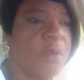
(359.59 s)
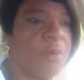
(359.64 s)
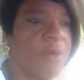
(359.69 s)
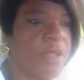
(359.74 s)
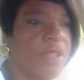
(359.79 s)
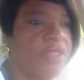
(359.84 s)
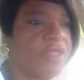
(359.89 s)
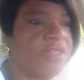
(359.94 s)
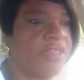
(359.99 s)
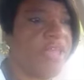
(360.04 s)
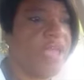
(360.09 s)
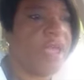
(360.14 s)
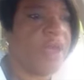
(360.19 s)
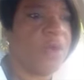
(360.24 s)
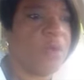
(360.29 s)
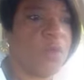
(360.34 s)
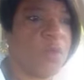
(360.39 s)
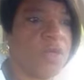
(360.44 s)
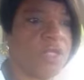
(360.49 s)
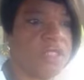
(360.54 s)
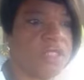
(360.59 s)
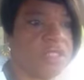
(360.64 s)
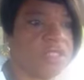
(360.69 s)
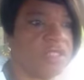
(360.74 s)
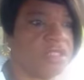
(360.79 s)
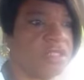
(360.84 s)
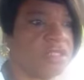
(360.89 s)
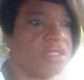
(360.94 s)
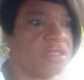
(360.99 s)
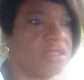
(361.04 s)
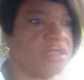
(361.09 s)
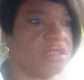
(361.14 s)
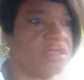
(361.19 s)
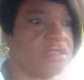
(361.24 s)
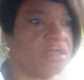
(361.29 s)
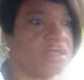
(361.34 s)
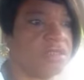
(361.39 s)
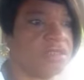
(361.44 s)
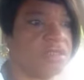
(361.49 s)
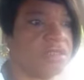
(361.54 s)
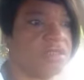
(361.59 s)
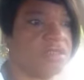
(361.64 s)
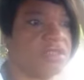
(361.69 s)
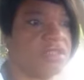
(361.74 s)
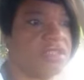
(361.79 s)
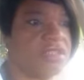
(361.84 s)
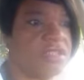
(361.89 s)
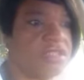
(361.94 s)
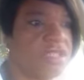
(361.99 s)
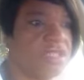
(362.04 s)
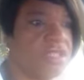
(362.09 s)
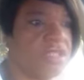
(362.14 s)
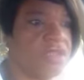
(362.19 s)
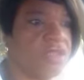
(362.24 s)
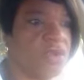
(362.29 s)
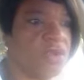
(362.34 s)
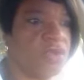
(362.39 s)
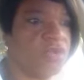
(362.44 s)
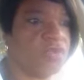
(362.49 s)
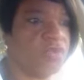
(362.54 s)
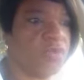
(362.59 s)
but that wasn't, she said that those